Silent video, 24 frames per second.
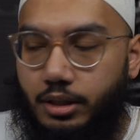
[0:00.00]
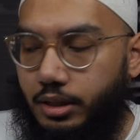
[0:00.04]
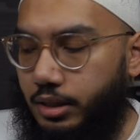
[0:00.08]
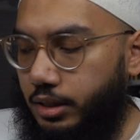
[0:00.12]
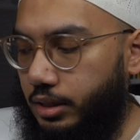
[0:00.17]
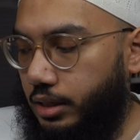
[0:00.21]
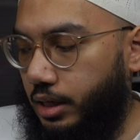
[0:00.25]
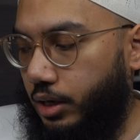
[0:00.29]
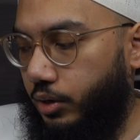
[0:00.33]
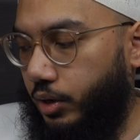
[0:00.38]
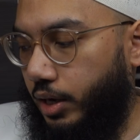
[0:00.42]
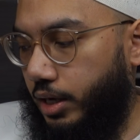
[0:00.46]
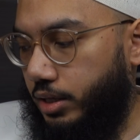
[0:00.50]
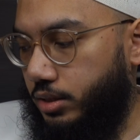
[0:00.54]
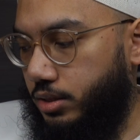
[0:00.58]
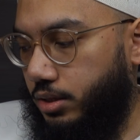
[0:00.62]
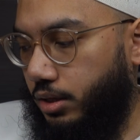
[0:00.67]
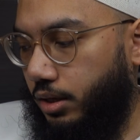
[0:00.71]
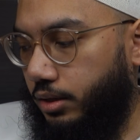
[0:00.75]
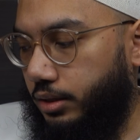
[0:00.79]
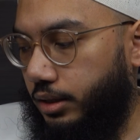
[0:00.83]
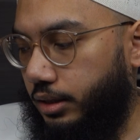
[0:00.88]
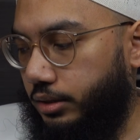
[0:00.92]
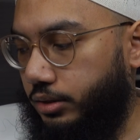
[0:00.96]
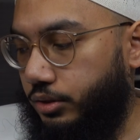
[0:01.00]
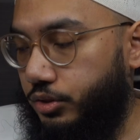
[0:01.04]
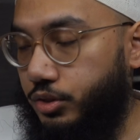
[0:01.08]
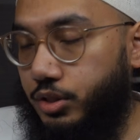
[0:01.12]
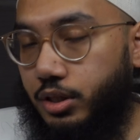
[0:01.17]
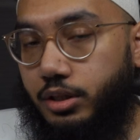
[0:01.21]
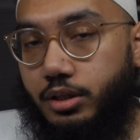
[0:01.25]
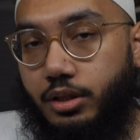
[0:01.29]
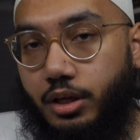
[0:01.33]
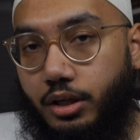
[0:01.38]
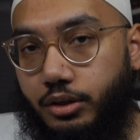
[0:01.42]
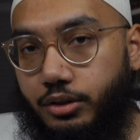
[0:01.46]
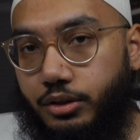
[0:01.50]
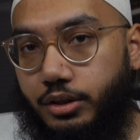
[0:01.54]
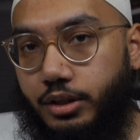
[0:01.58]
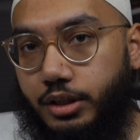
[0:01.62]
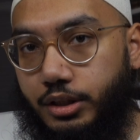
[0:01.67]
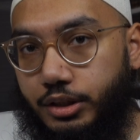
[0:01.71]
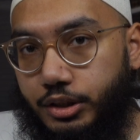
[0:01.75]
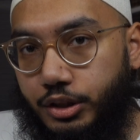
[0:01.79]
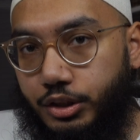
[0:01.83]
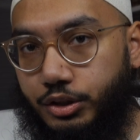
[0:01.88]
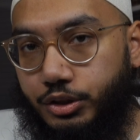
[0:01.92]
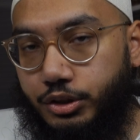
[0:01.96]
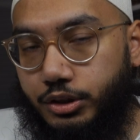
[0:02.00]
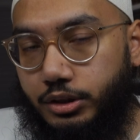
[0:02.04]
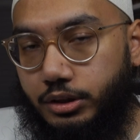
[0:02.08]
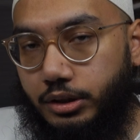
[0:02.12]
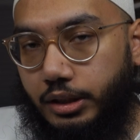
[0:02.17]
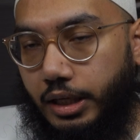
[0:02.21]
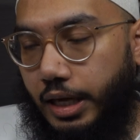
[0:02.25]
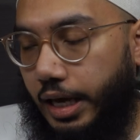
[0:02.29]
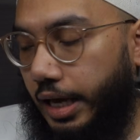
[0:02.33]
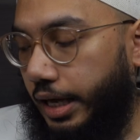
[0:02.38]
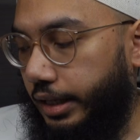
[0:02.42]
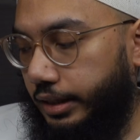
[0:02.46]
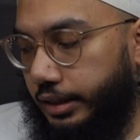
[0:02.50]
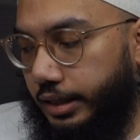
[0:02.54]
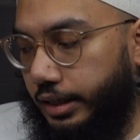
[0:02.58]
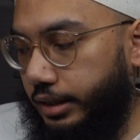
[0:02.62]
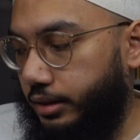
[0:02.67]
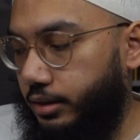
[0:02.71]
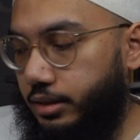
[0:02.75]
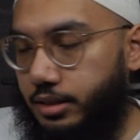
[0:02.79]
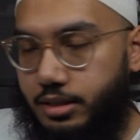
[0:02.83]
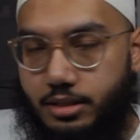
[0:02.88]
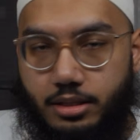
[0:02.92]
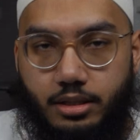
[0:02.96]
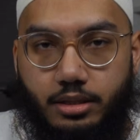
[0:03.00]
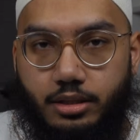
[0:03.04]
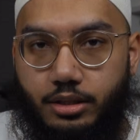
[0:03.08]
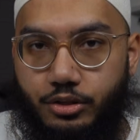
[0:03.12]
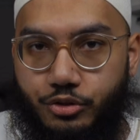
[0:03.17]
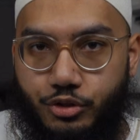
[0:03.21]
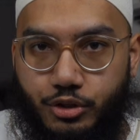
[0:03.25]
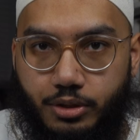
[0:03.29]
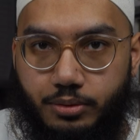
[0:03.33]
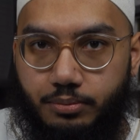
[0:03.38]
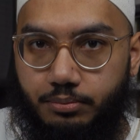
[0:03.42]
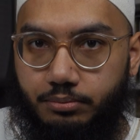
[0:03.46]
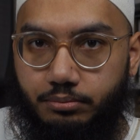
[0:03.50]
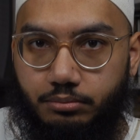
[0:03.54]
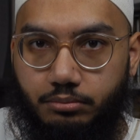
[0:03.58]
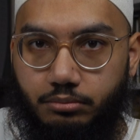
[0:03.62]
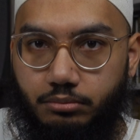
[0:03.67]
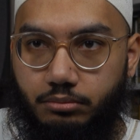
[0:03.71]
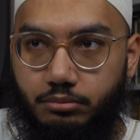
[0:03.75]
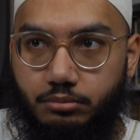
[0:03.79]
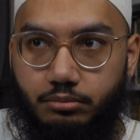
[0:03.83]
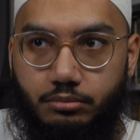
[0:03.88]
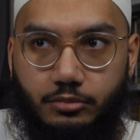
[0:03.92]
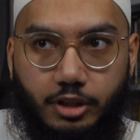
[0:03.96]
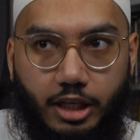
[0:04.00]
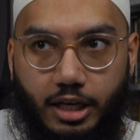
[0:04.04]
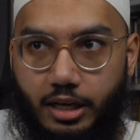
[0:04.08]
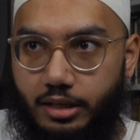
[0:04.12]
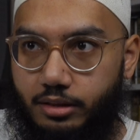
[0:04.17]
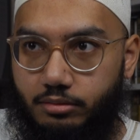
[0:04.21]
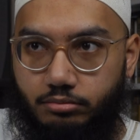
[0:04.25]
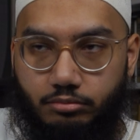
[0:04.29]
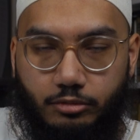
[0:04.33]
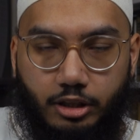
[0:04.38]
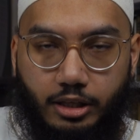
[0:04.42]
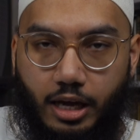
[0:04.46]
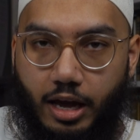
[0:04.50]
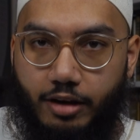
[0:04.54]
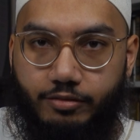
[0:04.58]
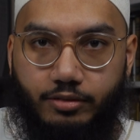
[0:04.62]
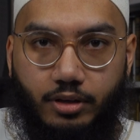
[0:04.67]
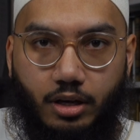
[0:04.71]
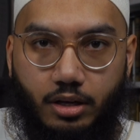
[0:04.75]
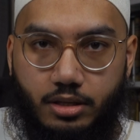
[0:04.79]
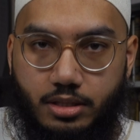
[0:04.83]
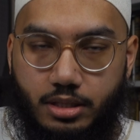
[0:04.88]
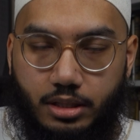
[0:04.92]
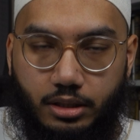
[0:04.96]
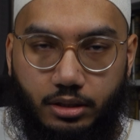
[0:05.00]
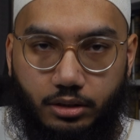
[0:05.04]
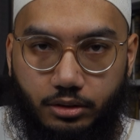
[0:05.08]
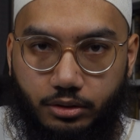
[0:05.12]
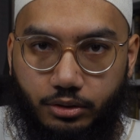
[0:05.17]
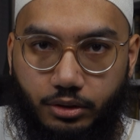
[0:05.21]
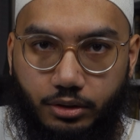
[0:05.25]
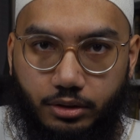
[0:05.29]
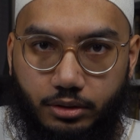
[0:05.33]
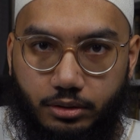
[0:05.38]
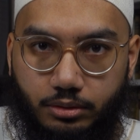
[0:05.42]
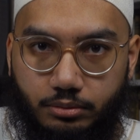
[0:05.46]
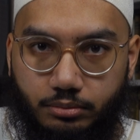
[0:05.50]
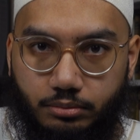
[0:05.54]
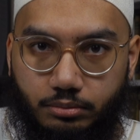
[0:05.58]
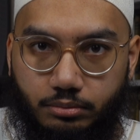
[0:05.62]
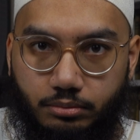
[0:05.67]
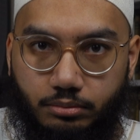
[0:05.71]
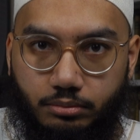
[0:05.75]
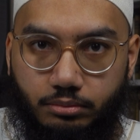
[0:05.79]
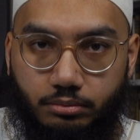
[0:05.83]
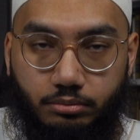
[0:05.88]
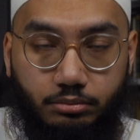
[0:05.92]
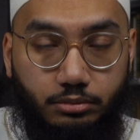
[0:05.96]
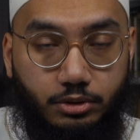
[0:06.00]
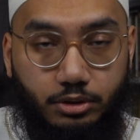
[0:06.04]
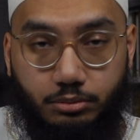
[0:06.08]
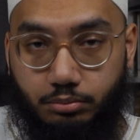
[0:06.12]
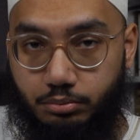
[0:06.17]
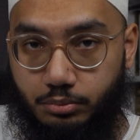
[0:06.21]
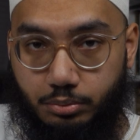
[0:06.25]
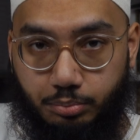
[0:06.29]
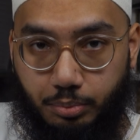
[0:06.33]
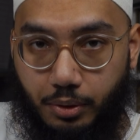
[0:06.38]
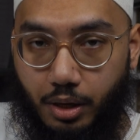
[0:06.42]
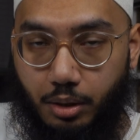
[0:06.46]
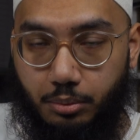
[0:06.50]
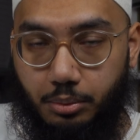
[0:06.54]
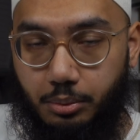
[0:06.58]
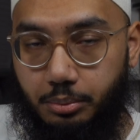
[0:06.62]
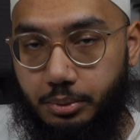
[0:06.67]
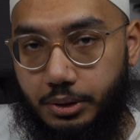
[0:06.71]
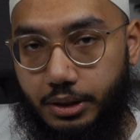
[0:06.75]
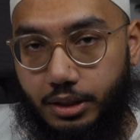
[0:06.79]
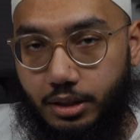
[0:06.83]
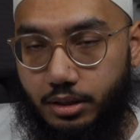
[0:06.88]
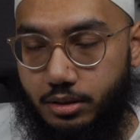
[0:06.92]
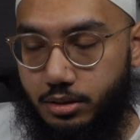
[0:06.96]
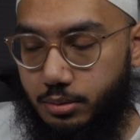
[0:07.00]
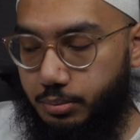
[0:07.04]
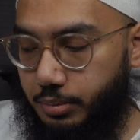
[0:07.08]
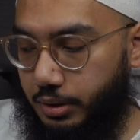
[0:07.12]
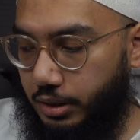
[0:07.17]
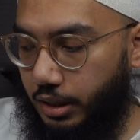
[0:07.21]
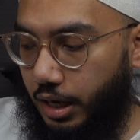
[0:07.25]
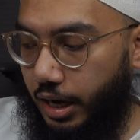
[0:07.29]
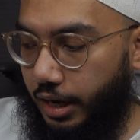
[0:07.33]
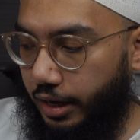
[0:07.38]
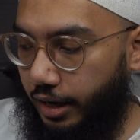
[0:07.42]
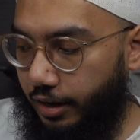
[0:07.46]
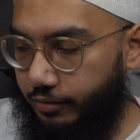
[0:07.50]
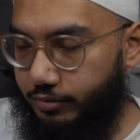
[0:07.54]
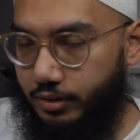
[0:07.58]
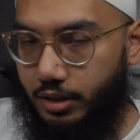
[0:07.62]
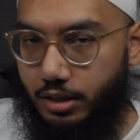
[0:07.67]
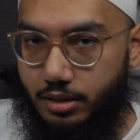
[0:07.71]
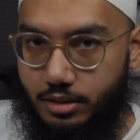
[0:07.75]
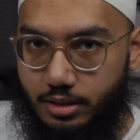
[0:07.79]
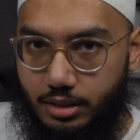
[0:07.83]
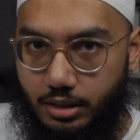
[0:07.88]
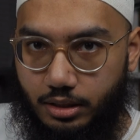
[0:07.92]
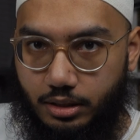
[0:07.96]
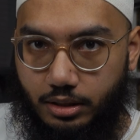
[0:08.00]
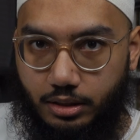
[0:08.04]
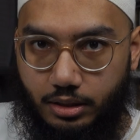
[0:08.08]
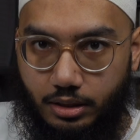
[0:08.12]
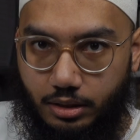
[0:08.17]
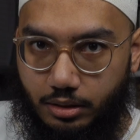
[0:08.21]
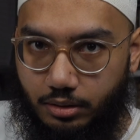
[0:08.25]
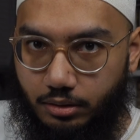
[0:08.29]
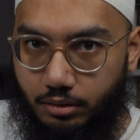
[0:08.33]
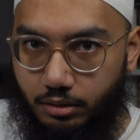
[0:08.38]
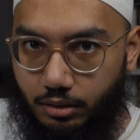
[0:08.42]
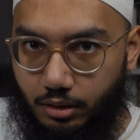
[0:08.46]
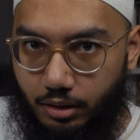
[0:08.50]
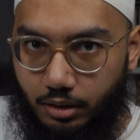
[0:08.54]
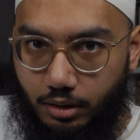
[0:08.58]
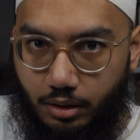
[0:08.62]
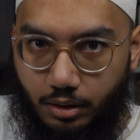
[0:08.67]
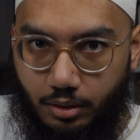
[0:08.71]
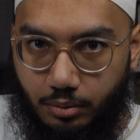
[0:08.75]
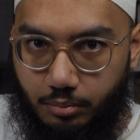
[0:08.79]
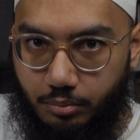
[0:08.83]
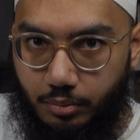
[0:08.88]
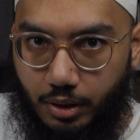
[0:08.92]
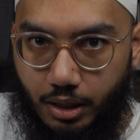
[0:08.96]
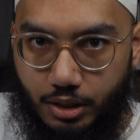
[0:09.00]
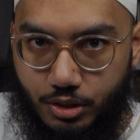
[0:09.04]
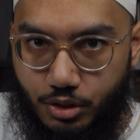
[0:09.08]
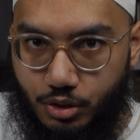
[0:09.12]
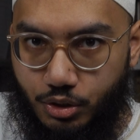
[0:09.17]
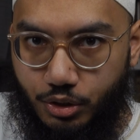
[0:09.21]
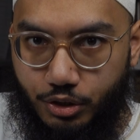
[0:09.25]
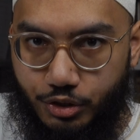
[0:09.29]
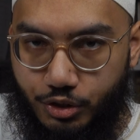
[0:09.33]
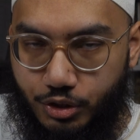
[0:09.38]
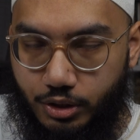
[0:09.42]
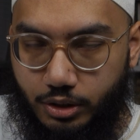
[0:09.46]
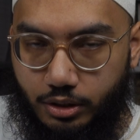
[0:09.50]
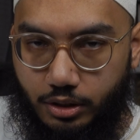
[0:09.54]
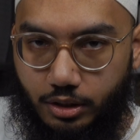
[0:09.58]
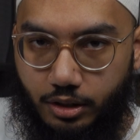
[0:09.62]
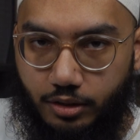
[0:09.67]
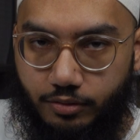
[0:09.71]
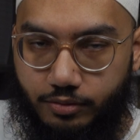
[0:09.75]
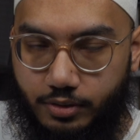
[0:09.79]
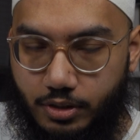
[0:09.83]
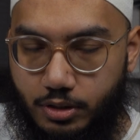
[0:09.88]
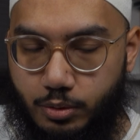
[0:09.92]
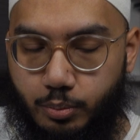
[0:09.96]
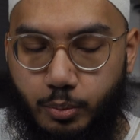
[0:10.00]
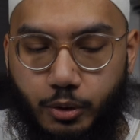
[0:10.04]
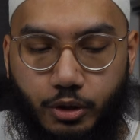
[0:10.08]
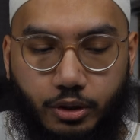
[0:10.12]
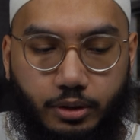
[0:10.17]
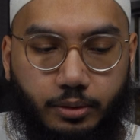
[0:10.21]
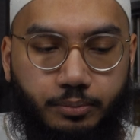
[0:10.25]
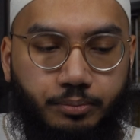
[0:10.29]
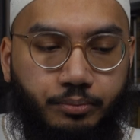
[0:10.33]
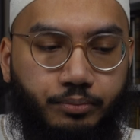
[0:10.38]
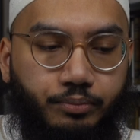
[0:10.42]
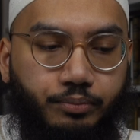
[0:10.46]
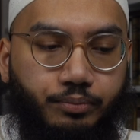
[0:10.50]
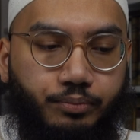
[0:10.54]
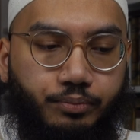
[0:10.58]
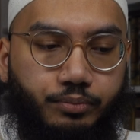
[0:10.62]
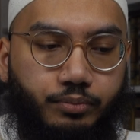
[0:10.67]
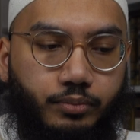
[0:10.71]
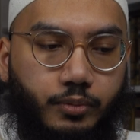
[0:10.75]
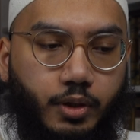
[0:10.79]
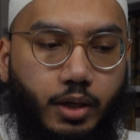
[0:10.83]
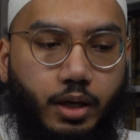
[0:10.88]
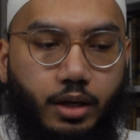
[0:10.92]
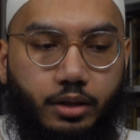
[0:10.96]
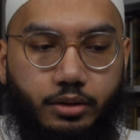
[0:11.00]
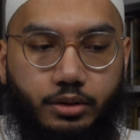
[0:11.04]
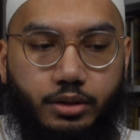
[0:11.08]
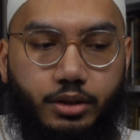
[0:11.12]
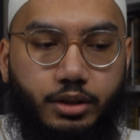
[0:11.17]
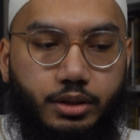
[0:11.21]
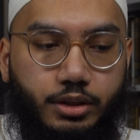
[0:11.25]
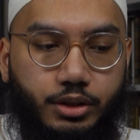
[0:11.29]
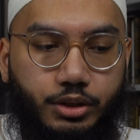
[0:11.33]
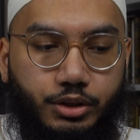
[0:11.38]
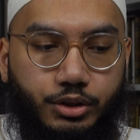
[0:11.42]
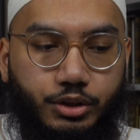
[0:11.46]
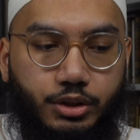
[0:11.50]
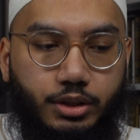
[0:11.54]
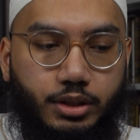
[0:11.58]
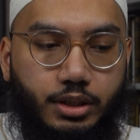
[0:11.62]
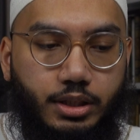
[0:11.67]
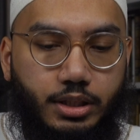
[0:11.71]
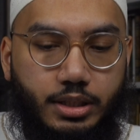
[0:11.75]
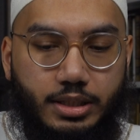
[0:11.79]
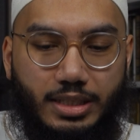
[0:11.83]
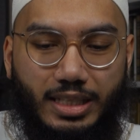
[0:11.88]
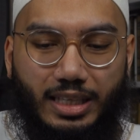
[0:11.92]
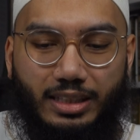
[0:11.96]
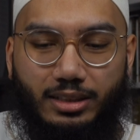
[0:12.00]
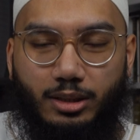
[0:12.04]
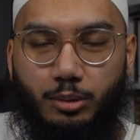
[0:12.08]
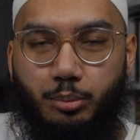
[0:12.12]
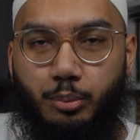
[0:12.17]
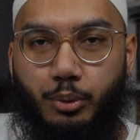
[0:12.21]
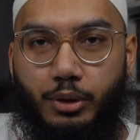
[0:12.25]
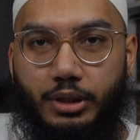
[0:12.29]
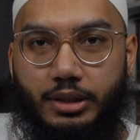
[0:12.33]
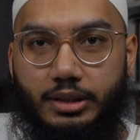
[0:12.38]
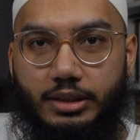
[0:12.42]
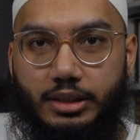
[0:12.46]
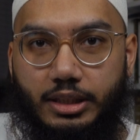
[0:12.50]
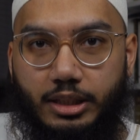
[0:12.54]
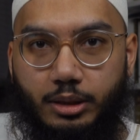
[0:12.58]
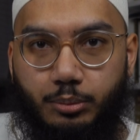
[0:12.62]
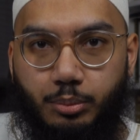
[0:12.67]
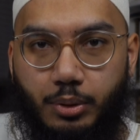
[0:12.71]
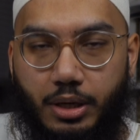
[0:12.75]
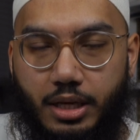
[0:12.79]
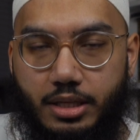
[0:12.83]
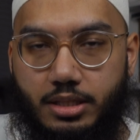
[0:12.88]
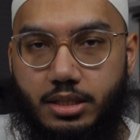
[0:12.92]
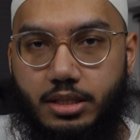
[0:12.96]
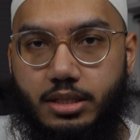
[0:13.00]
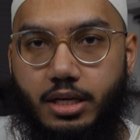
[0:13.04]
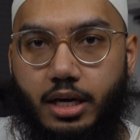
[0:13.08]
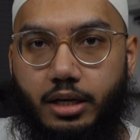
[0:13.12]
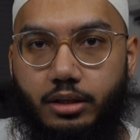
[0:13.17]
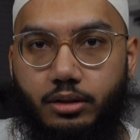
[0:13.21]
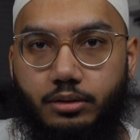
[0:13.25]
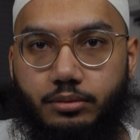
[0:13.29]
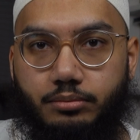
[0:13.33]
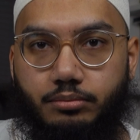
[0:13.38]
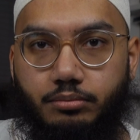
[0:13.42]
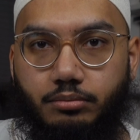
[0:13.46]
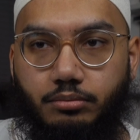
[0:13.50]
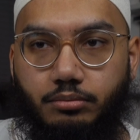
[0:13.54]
Now, I saw that there's another edition and then this edition. I have not seen a third. It probably is, but I have not seen it in my searching of this book. The other edition is like the printing press style,